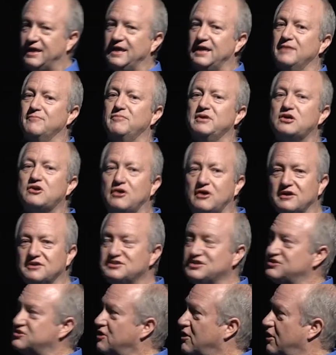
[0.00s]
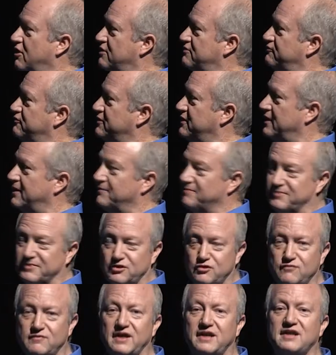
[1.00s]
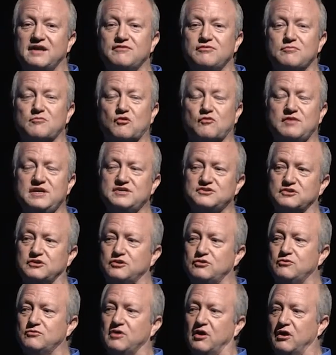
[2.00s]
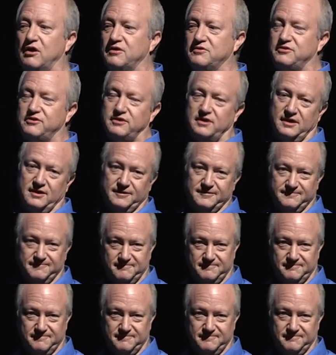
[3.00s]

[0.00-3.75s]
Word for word: And because it's hard for them, you've got to give them a reason to do the hard thing.